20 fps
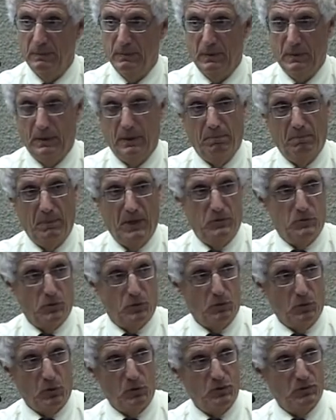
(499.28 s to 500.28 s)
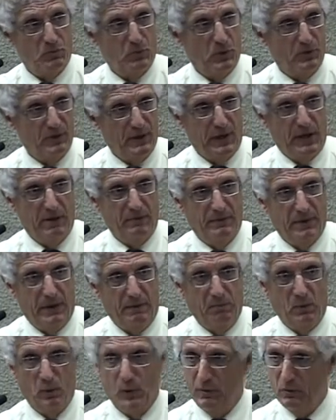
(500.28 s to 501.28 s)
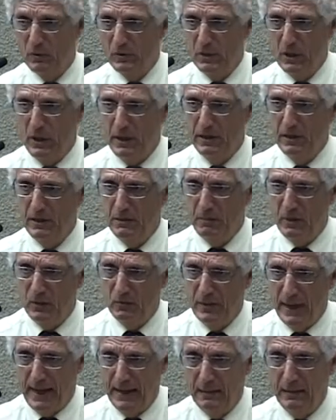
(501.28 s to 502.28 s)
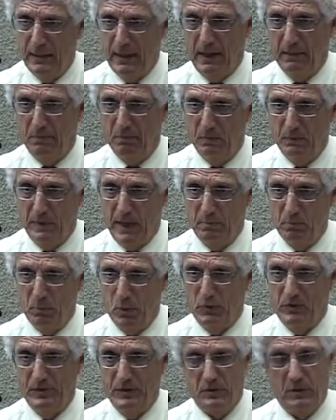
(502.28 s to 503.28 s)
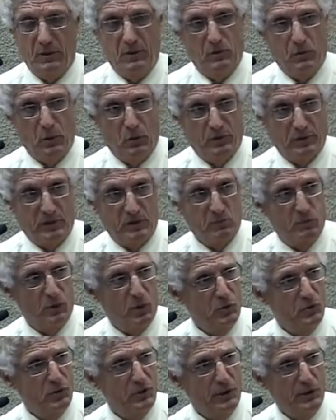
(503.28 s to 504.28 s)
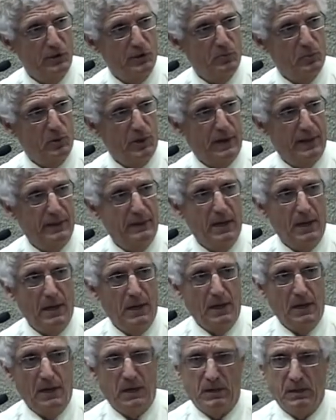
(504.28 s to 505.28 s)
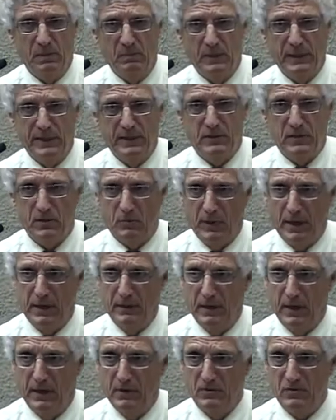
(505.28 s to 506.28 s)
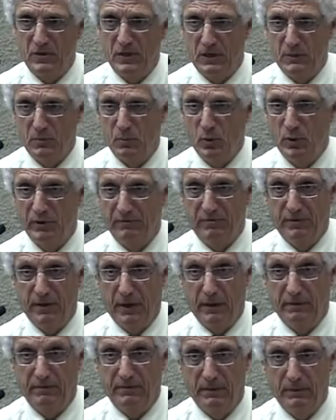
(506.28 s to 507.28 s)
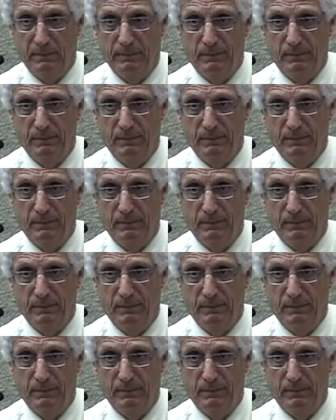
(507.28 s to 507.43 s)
The major growth spurt that Maria was talking about, that growth explosion in the brain, completes around the age of 6.5.